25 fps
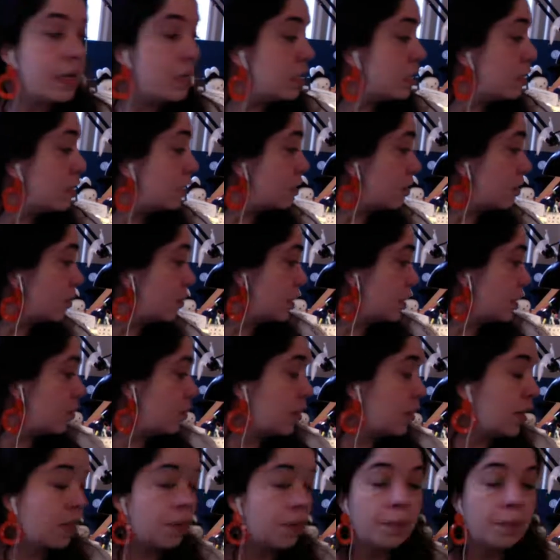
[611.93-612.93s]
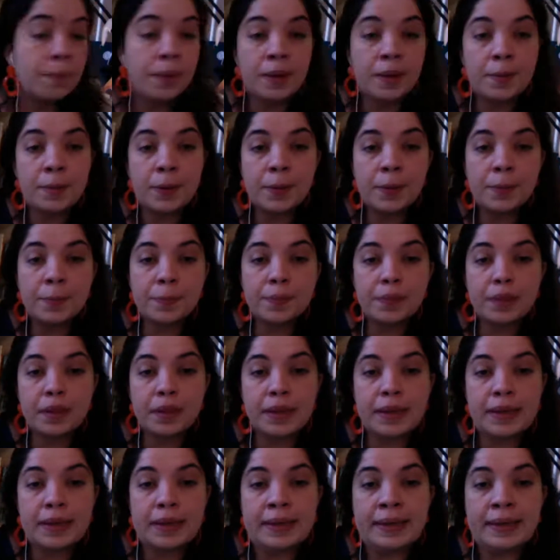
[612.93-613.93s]
So it was a random paper,
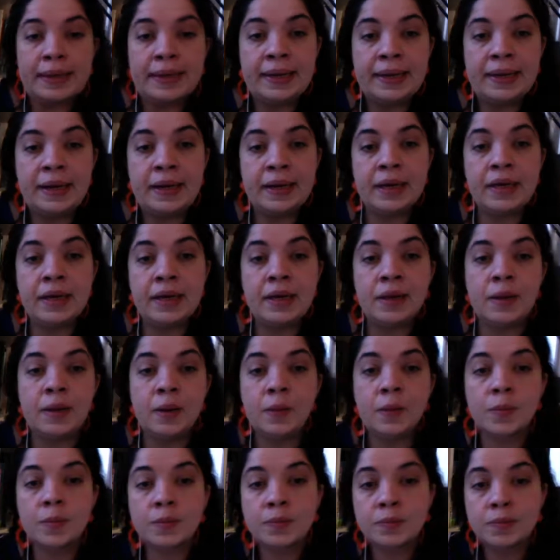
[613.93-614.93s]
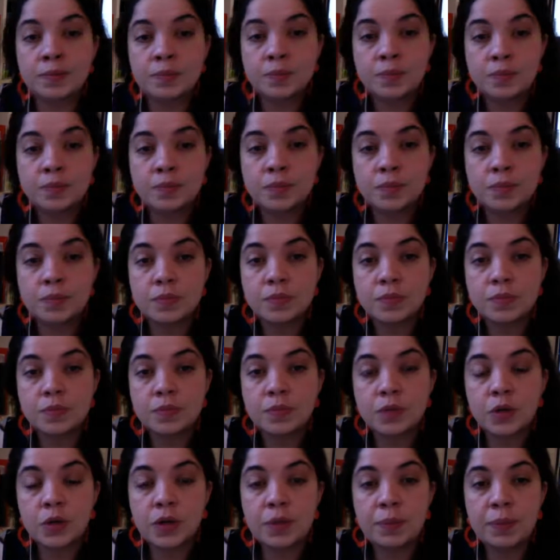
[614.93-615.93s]
and then I
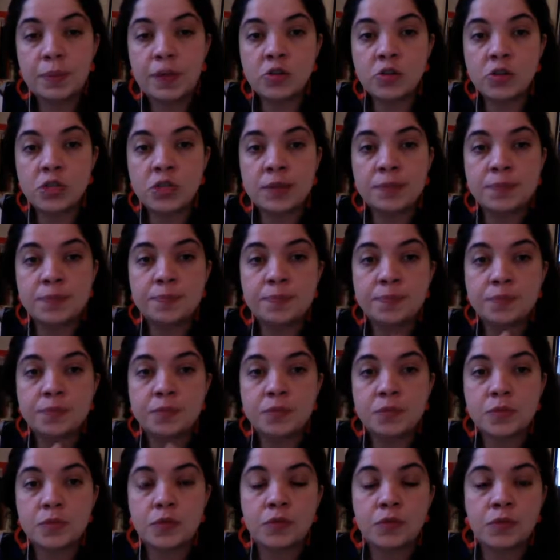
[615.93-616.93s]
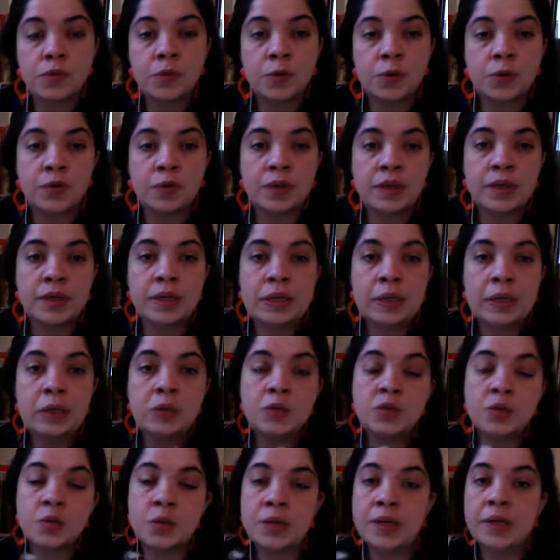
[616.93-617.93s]
took a picture from the
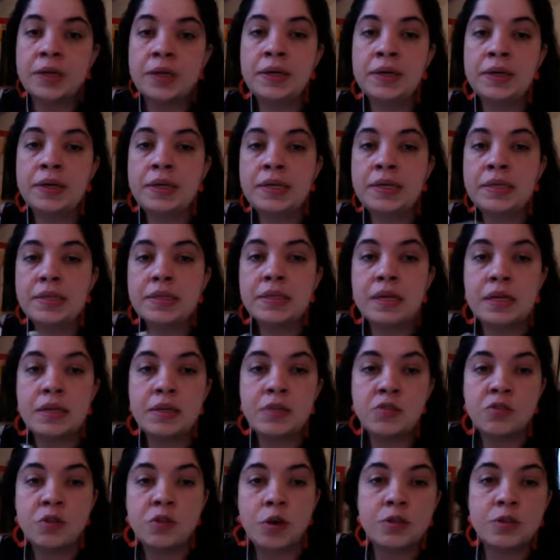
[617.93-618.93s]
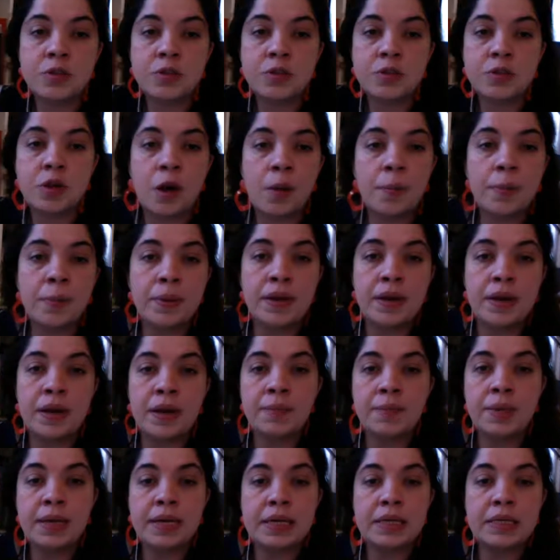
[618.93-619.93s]
illustrator and then started drawing on top, and then I
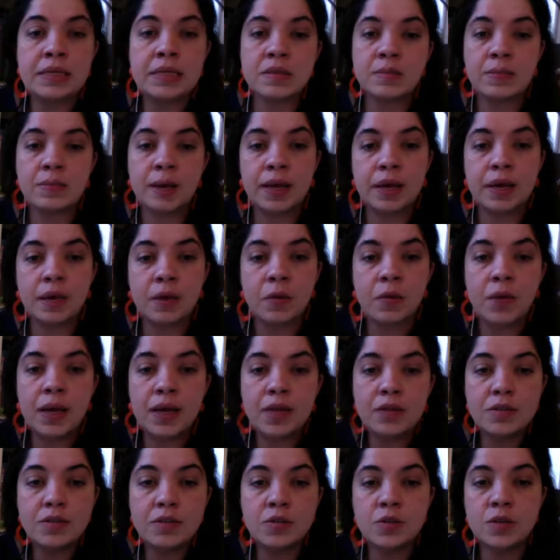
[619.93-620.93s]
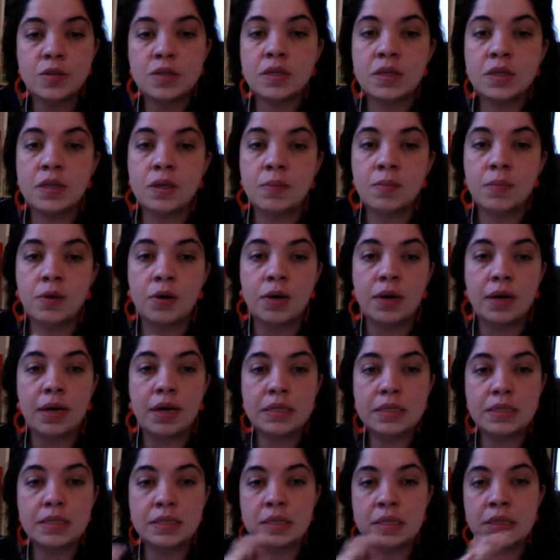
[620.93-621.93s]
make this black and white to see more or
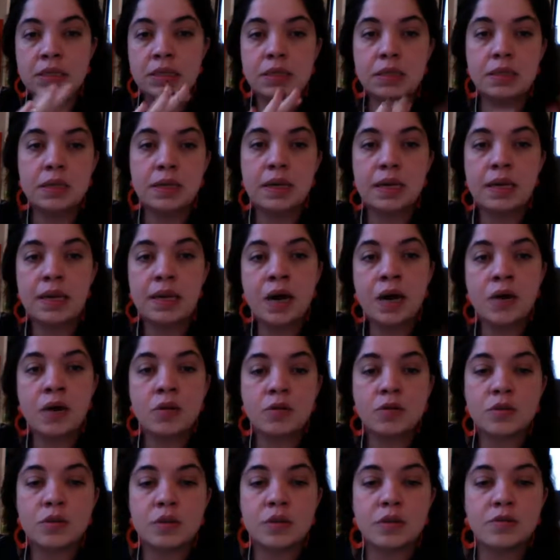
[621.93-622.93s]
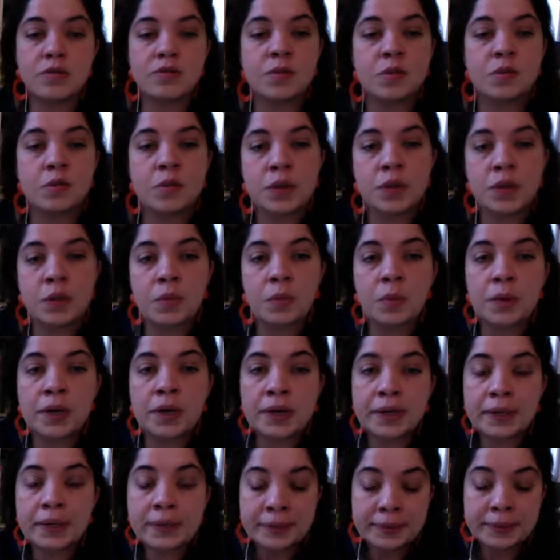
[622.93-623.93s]
less the layout, if it gonna work.